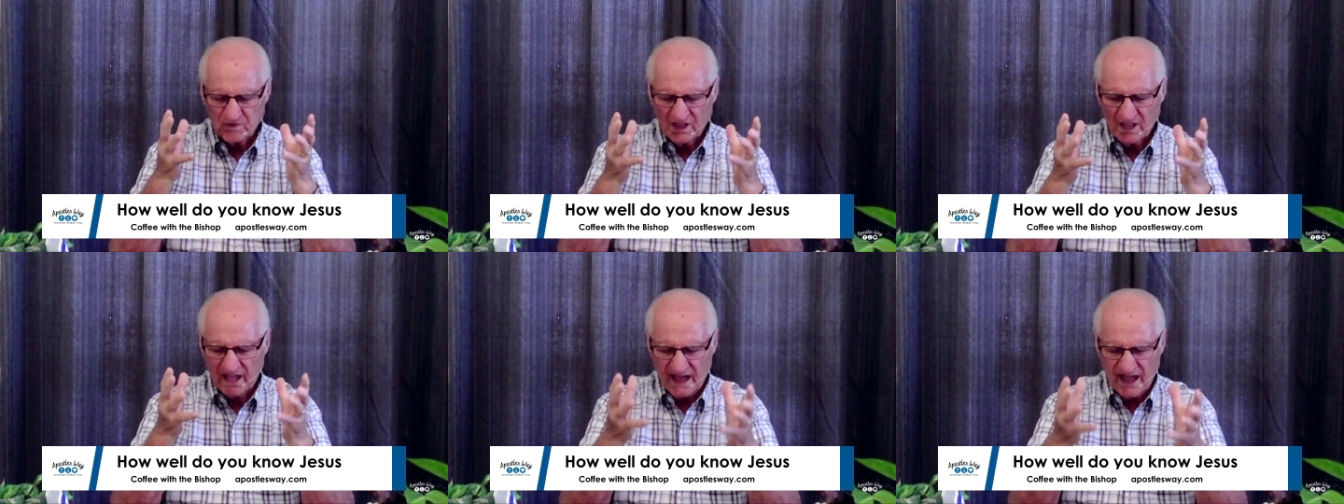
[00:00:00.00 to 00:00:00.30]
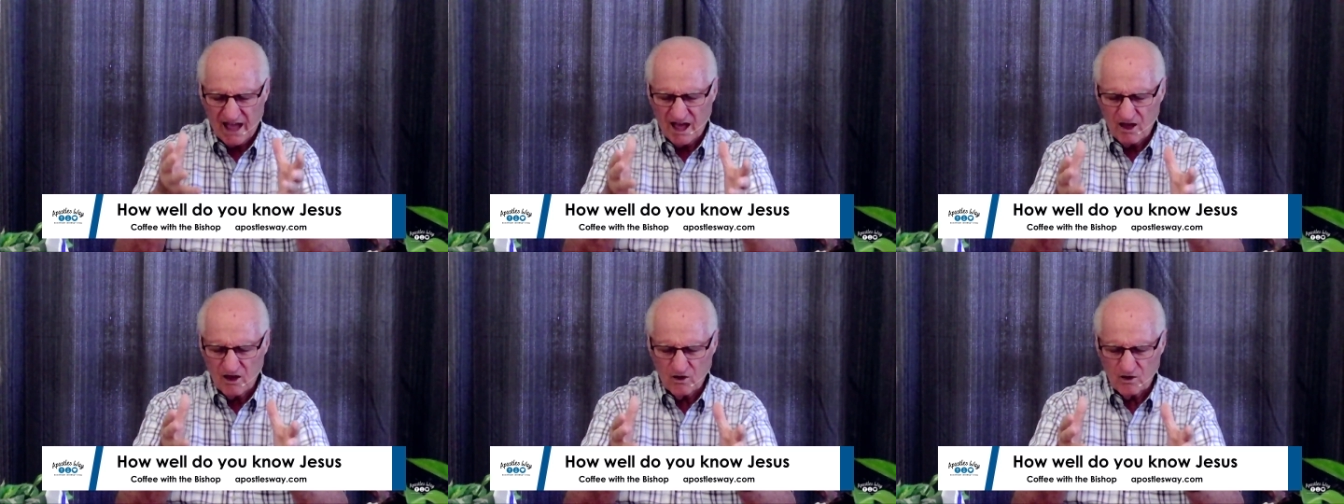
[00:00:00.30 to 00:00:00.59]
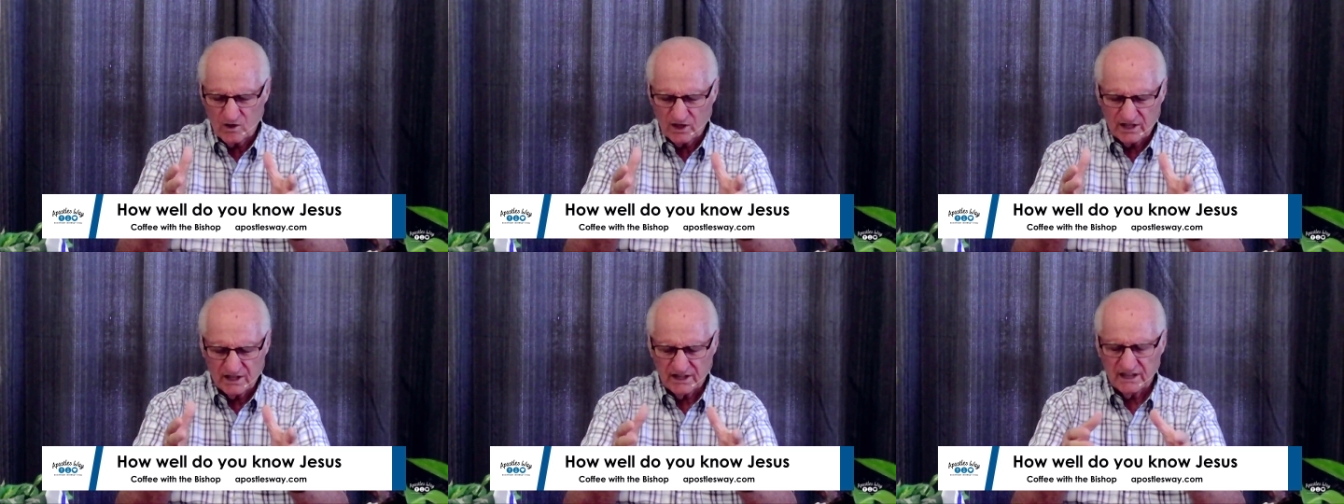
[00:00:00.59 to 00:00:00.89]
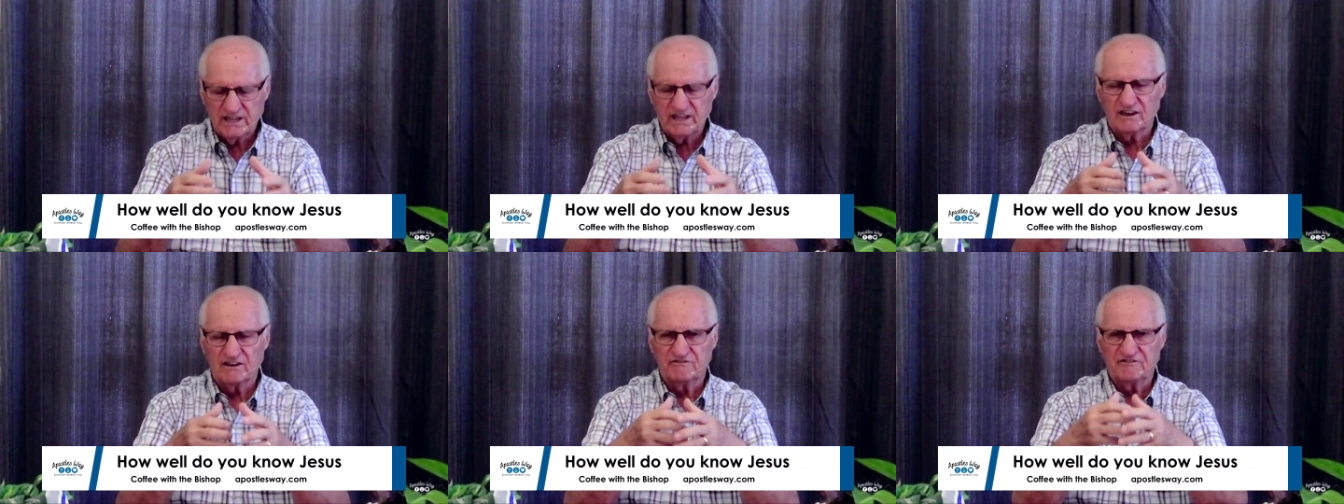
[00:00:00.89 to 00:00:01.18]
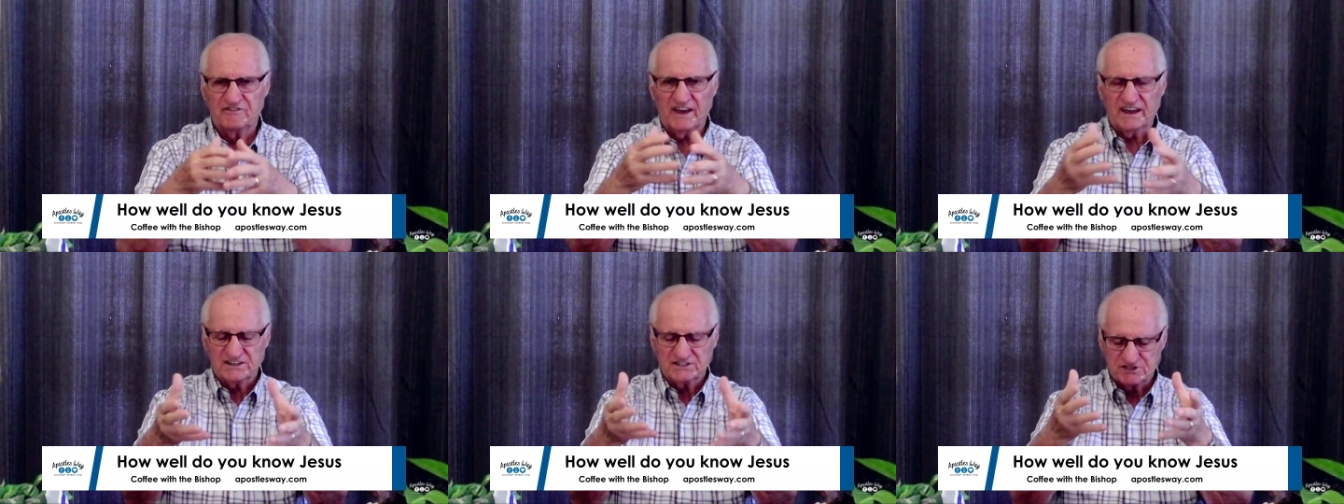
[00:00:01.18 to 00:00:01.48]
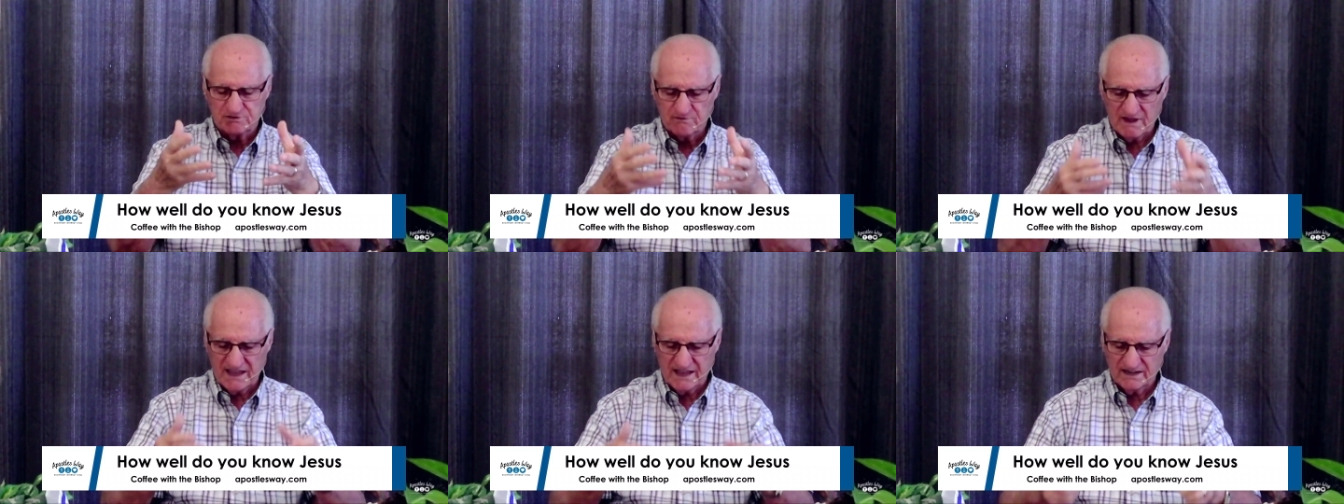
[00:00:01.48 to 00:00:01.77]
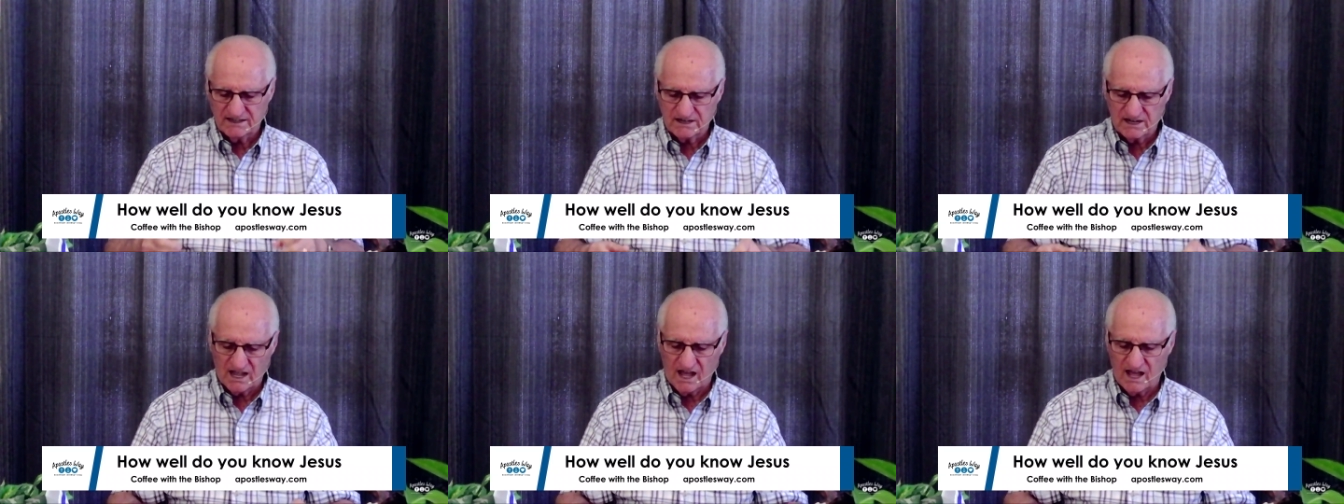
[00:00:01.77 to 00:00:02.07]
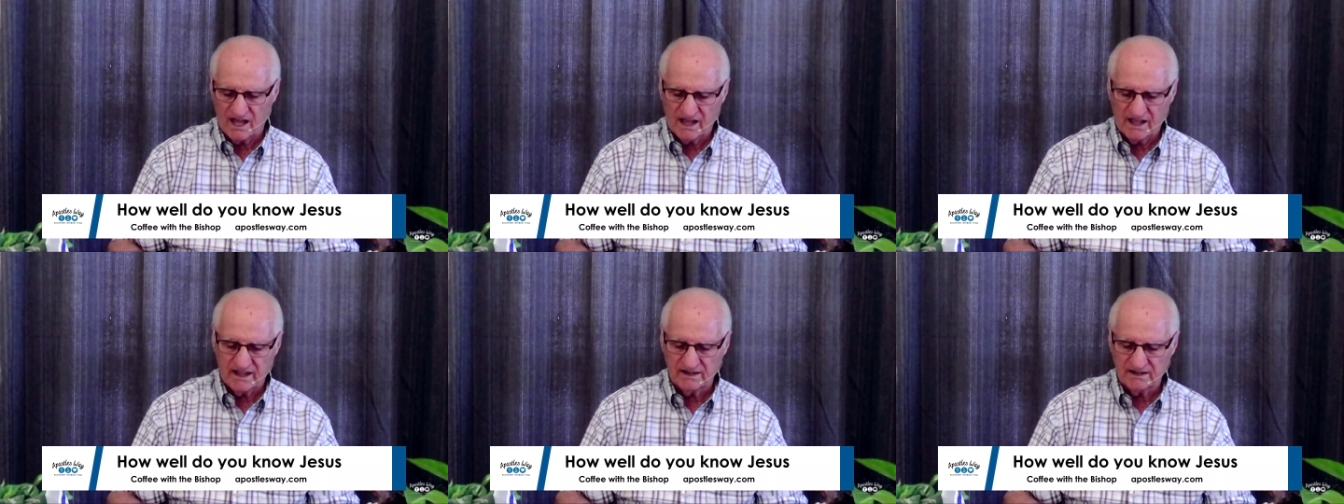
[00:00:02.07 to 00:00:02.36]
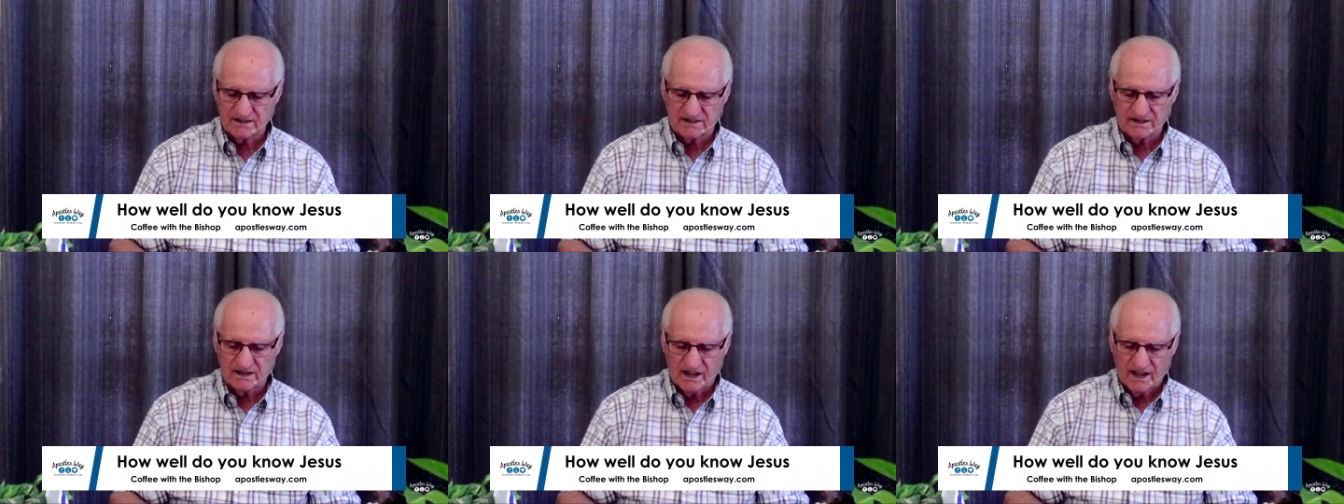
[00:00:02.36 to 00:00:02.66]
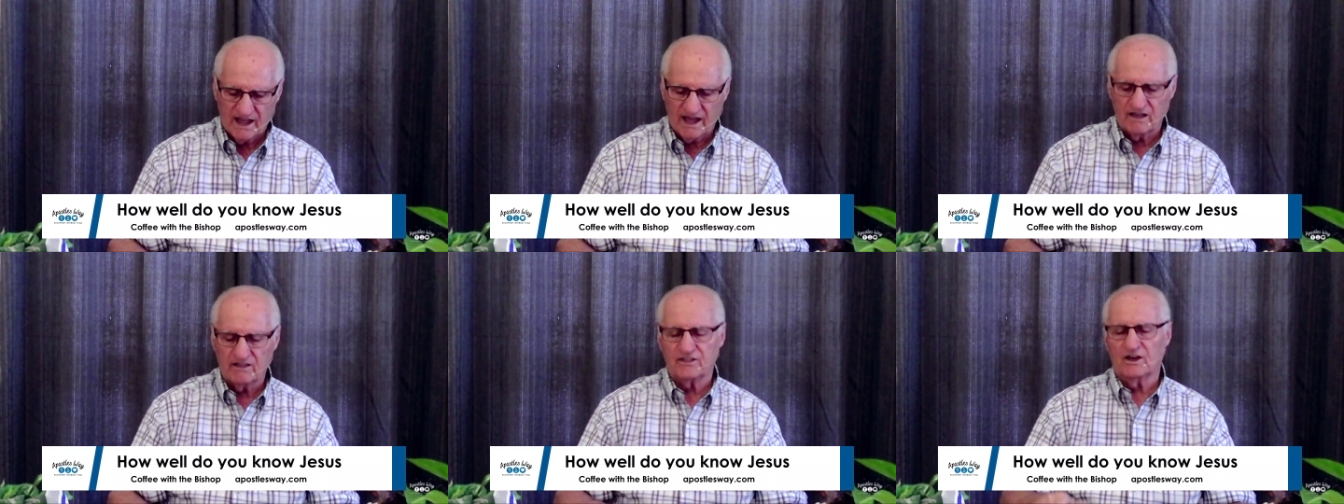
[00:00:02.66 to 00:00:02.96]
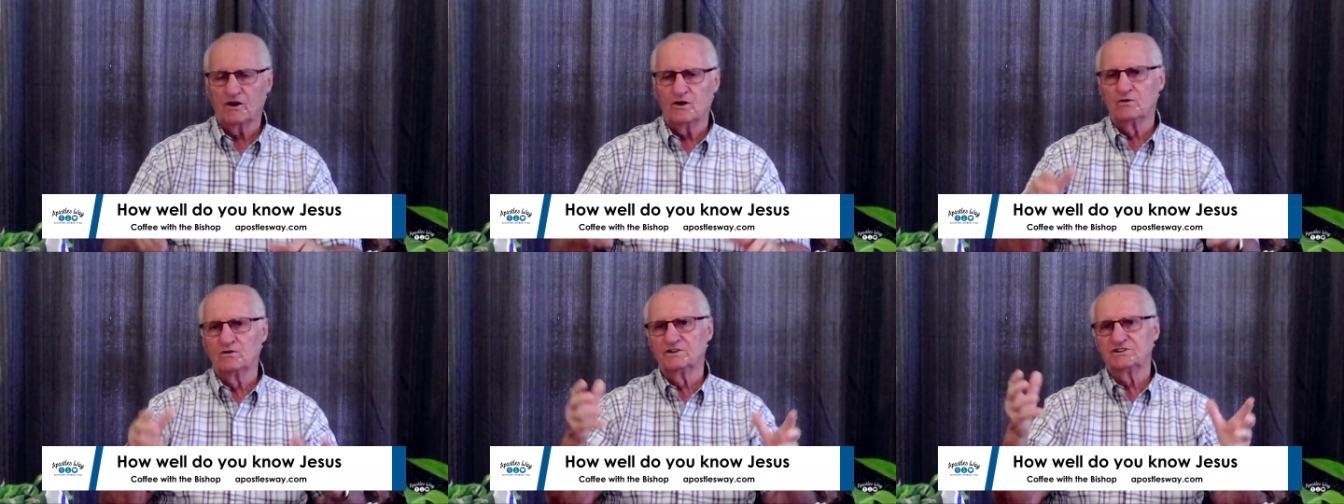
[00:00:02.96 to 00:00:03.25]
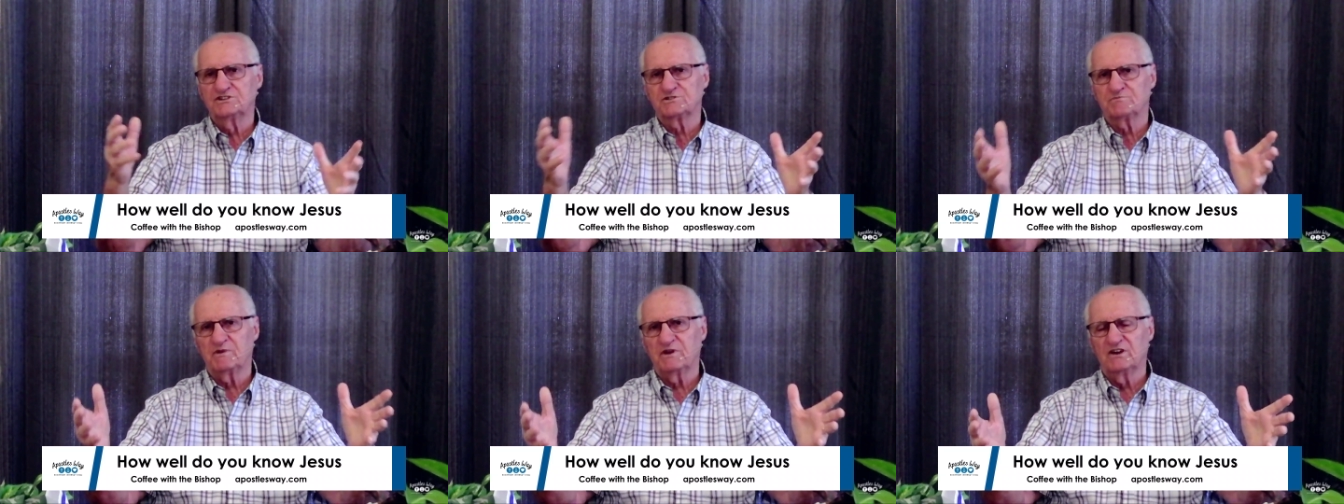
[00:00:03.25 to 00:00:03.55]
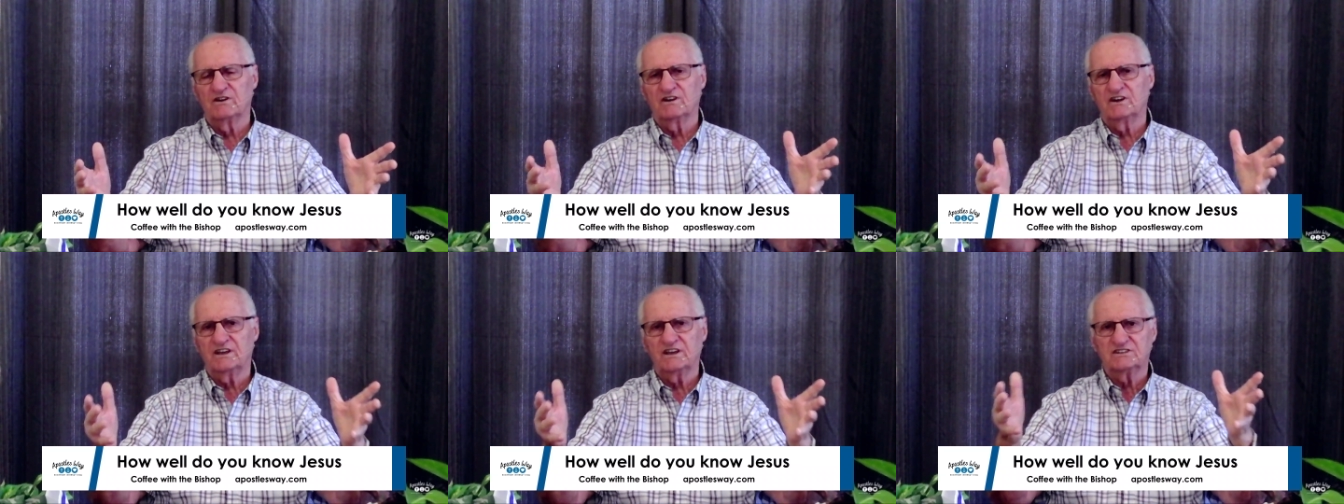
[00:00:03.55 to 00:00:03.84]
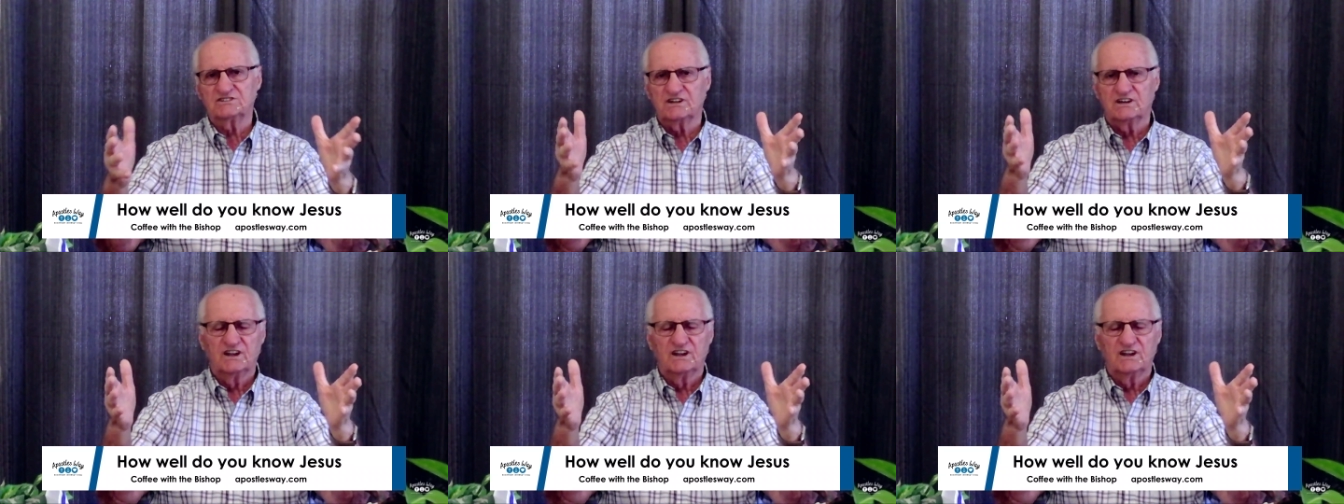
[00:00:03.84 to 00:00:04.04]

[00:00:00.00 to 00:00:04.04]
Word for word: how uh, He affects mankind and how the Holy Spirit is.